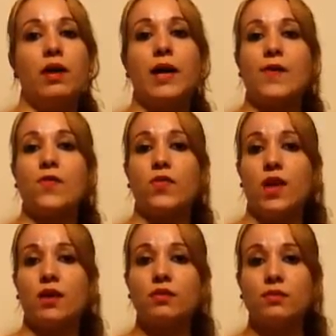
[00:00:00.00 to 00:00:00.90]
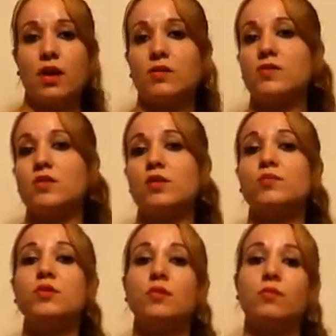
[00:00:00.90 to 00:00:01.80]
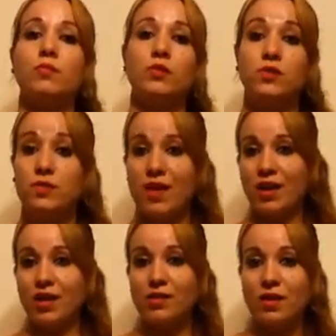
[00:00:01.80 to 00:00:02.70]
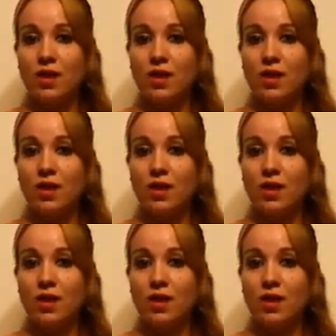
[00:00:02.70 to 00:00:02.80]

I think they seemed motivated.